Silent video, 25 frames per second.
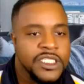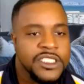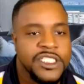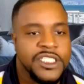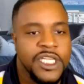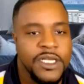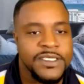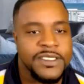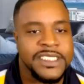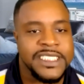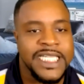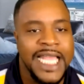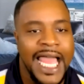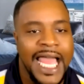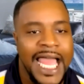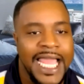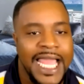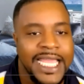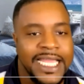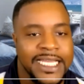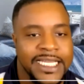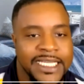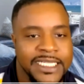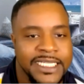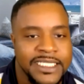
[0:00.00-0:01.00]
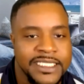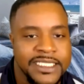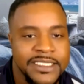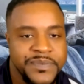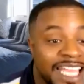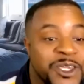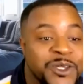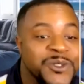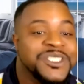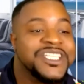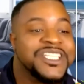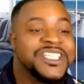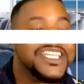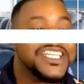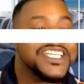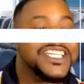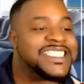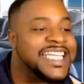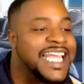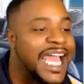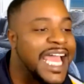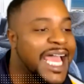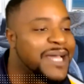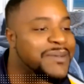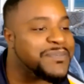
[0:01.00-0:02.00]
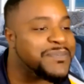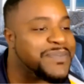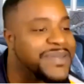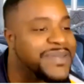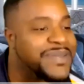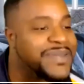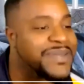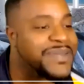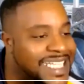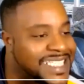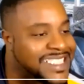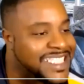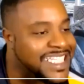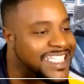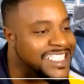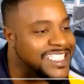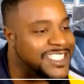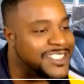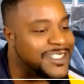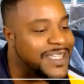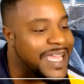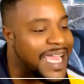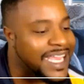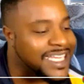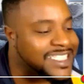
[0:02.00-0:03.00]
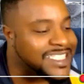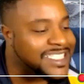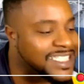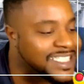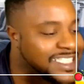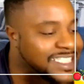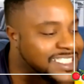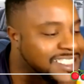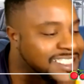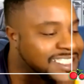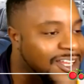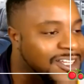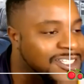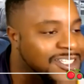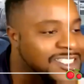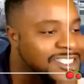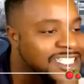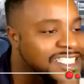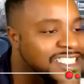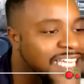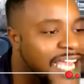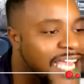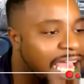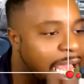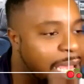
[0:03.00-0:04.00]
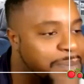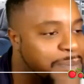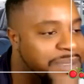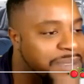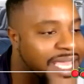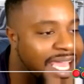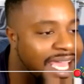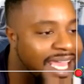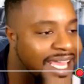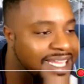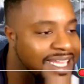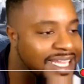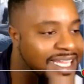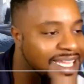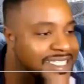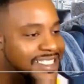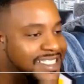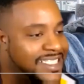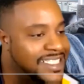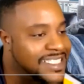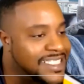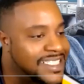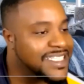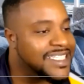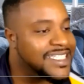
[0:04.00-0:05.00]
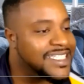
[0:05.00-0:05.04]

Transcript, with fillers: Josiah, you just got placed. Did you actually start your job yet? Yes,